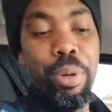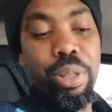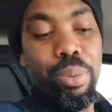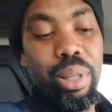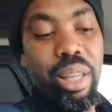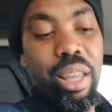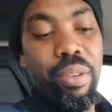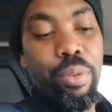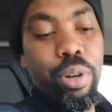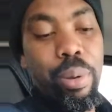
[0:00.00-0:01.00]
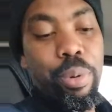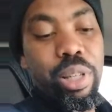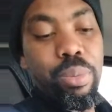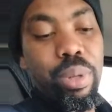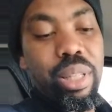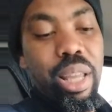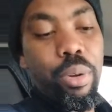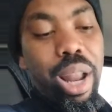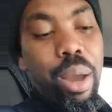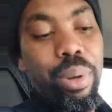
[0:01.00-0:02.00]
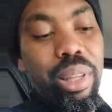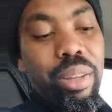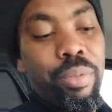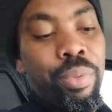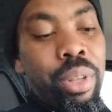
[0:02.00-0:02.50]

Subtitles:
person would leave or that person would stay, or I would leave.